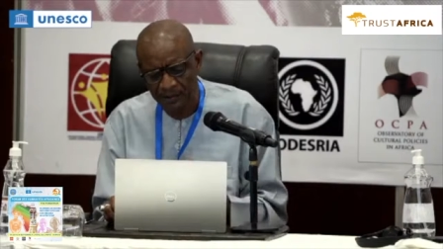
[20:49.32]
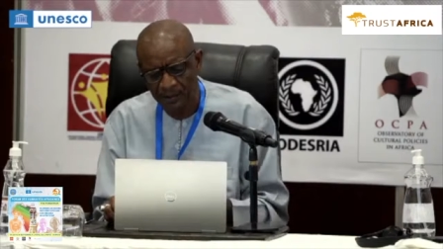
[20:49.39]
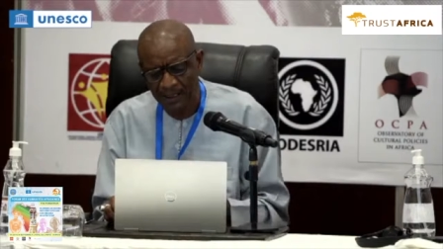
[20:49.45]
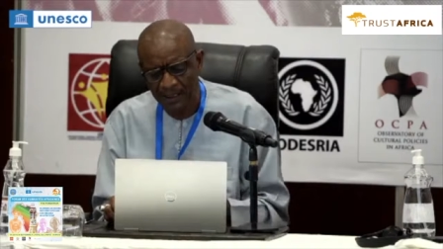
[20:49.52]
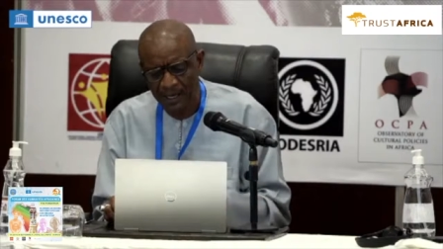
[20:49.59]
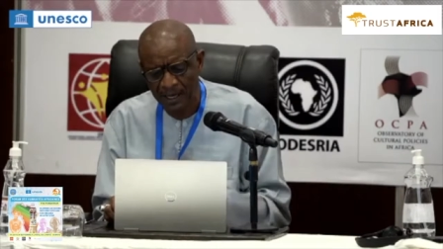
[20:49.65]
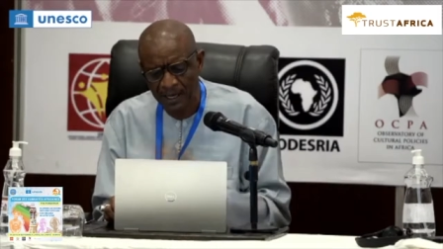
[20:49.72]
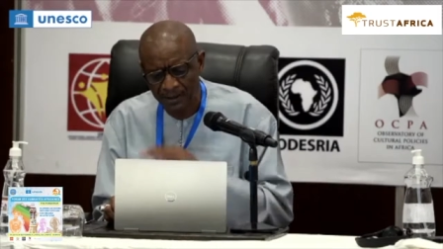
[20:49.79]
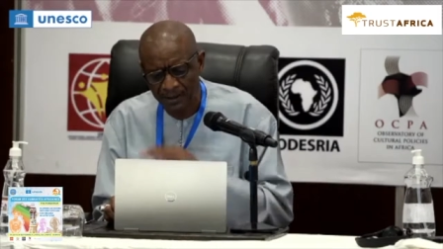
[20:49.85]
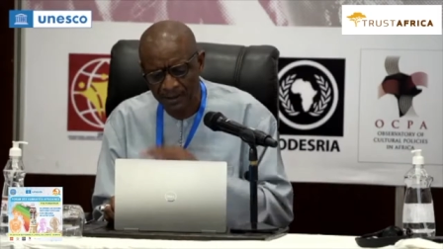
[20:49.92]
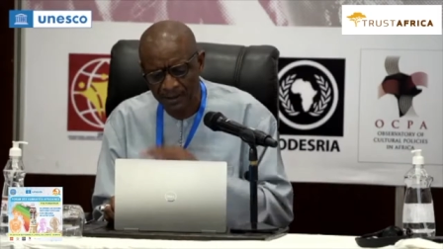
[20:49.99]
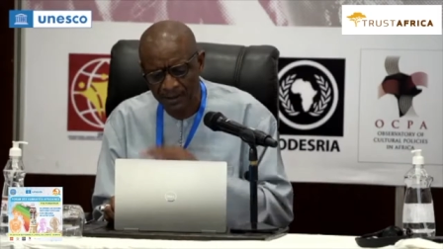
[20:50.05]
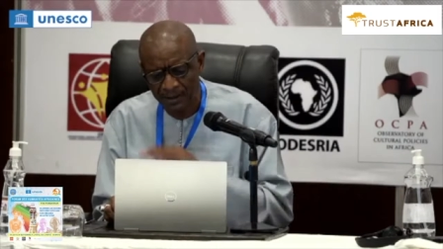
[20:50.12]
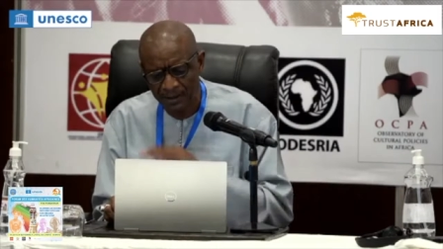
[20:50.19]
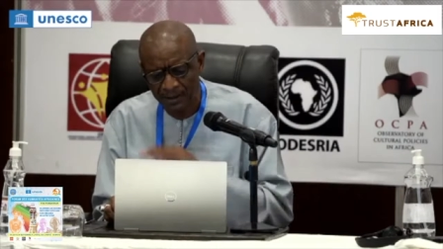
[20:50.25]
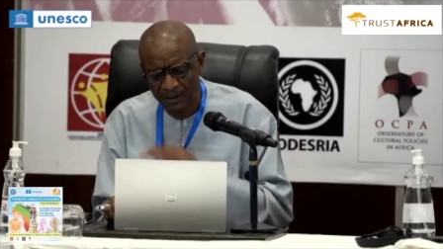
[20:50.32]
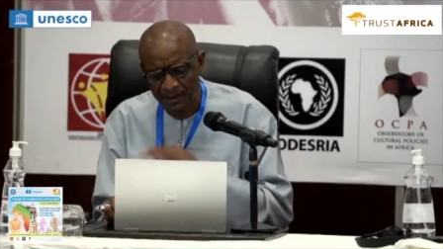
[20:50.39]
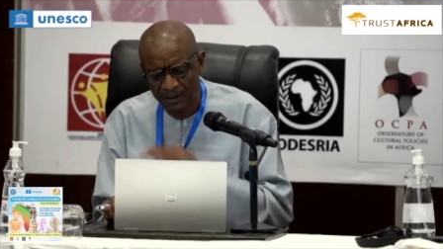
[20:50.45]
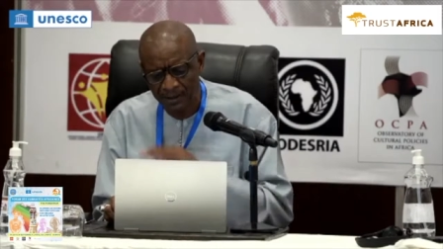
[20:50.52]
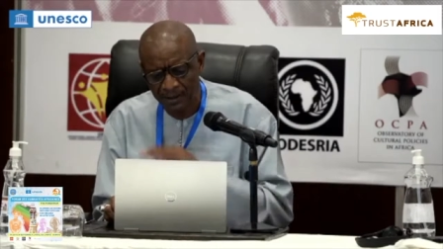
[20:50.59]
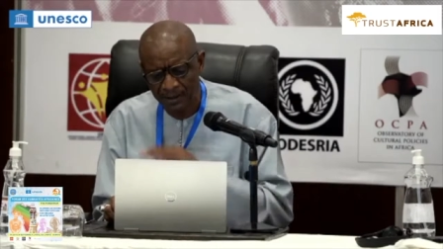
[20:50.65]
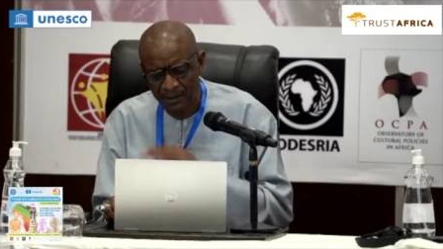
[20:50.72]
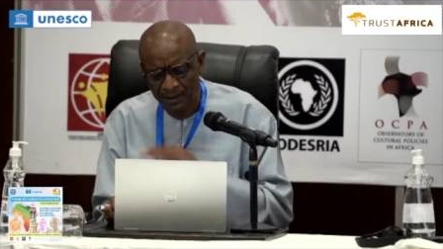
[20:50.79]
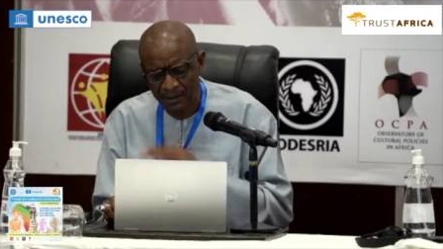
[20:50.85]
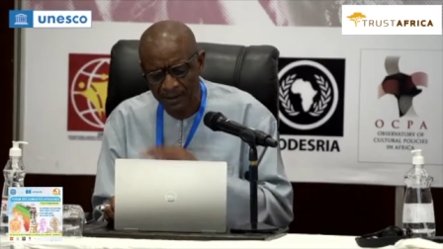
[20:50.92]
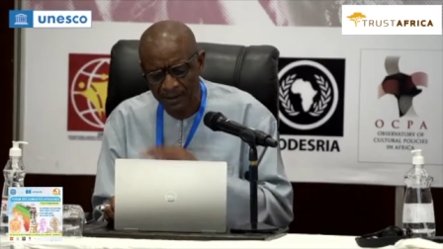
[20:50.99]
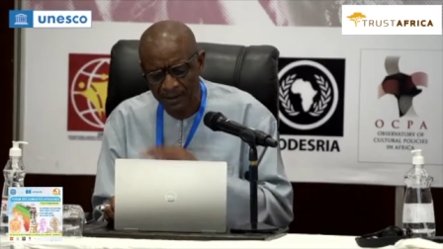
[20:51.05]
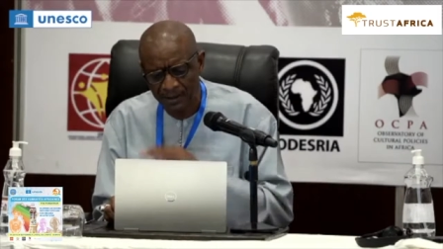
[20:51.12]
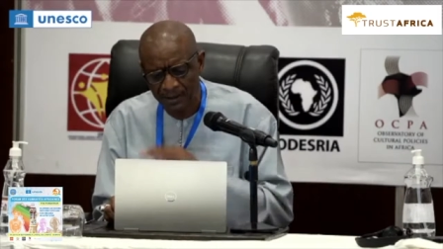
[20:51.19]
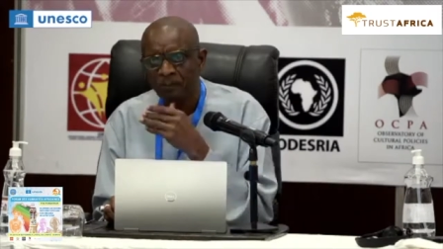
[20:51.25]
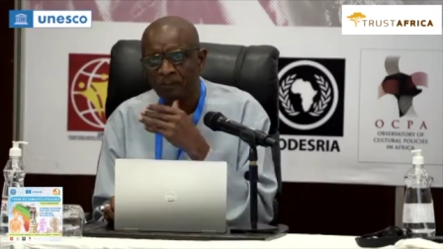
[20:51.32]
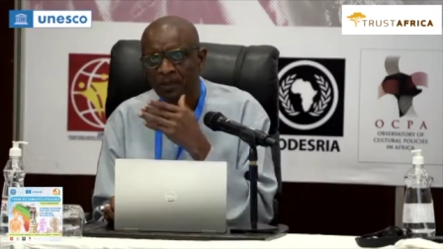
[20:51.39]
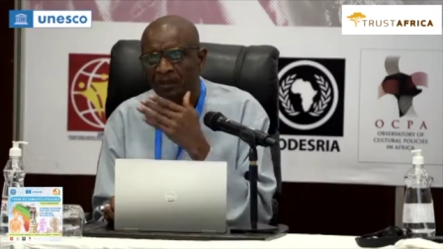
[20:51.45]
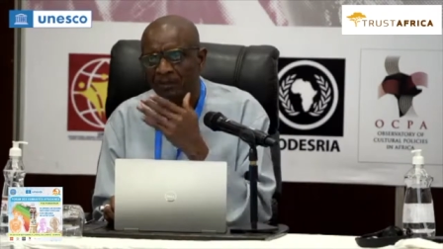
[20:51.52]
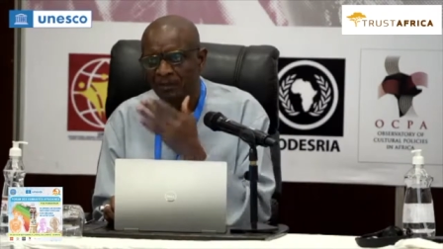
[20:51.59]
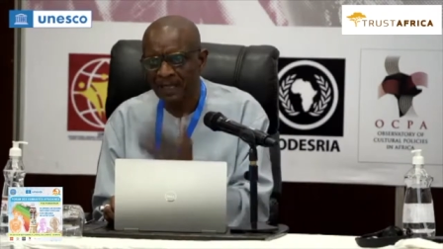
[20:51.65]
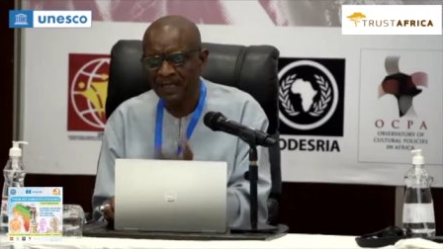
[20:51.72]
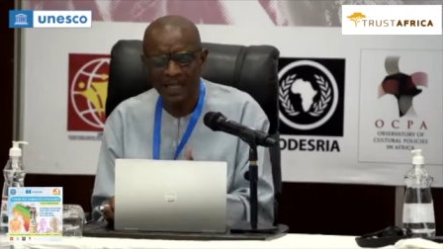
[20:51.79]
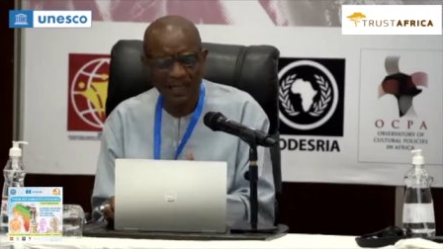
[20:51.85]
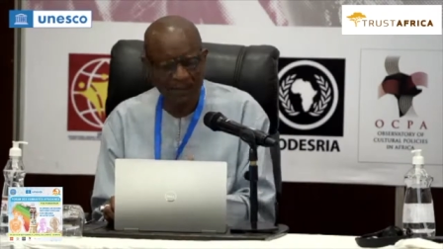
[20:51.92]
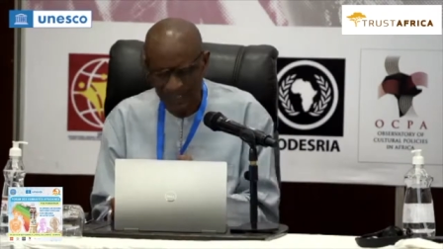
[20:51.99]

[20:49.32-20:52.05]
I want to stop here because I know that my time, I've